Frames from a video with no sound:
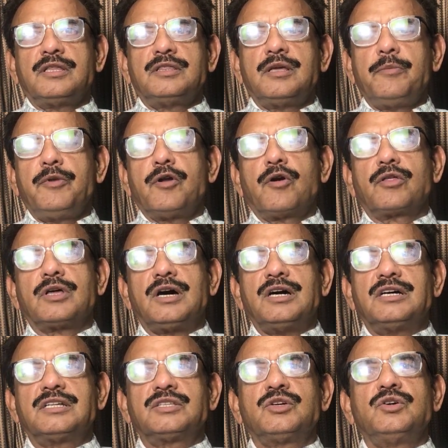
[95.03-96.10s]
They belong to the
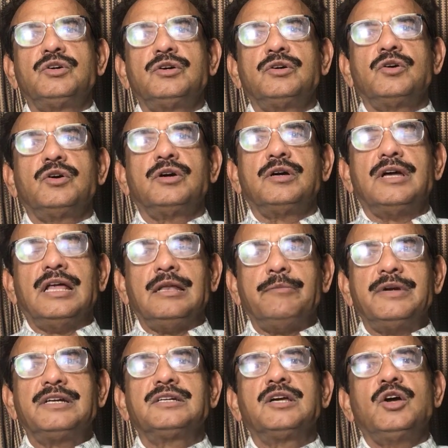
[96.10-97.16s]
earth
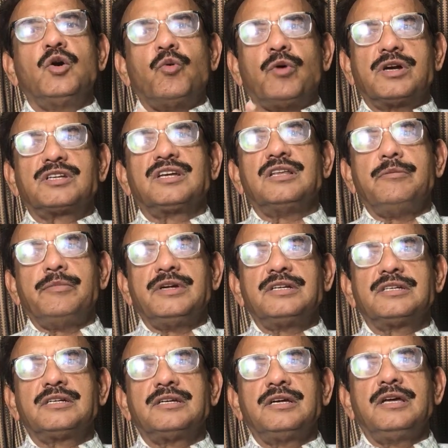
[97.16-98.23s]
element, water
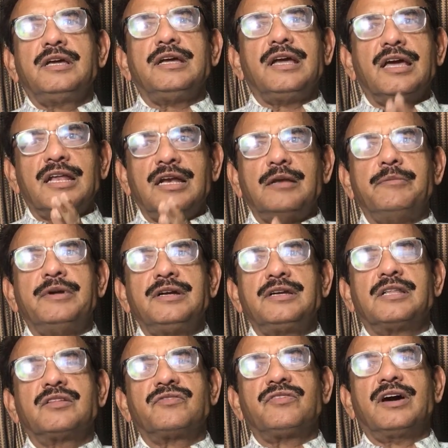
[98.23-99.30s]
element, air
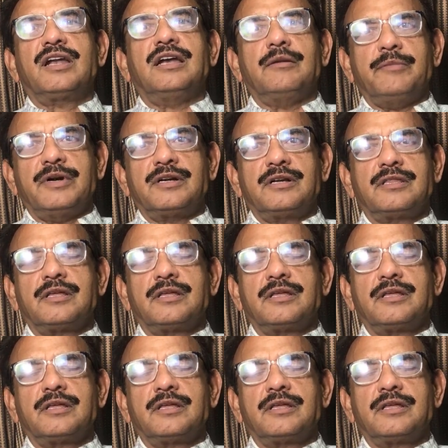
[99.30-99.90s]
element, the fire element.